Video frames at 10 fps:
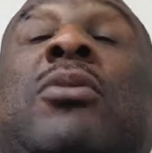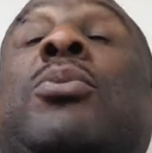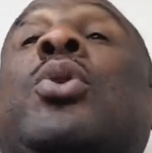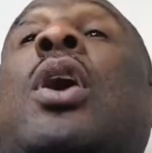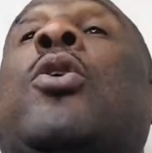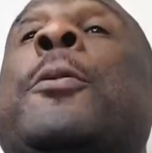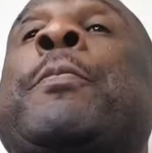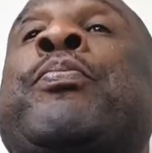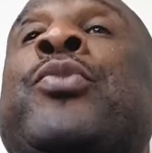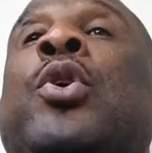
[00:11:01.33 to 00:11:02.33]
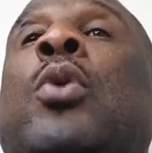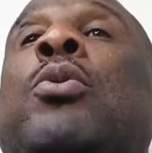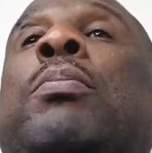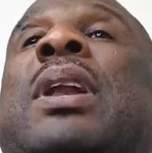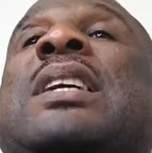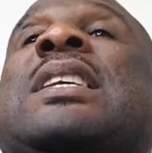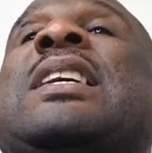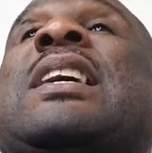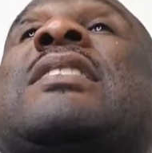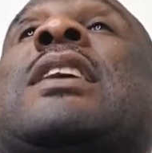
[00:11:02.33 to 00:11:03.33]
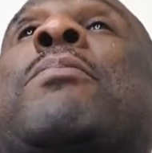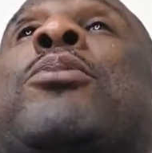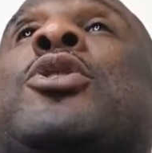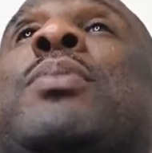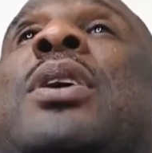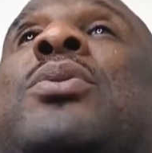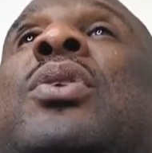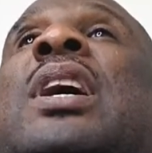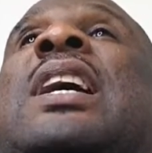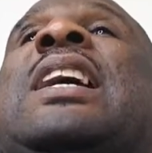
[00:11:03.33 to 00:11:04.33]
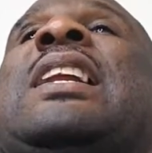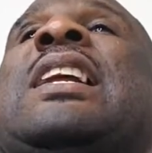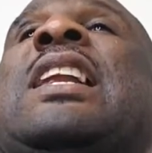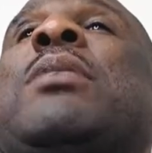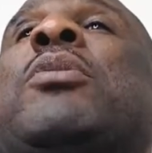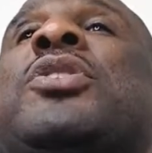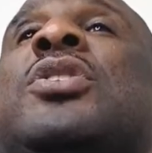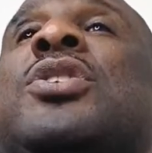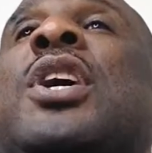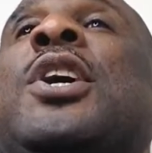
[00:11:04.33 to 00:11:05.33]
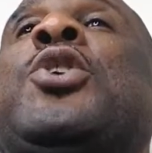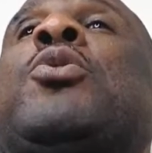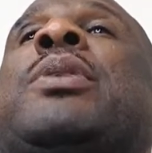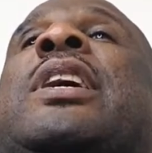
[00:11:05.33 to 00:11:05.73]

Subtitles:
platform you are on. God will bless, increase, and prosper you in the name of Jesus. You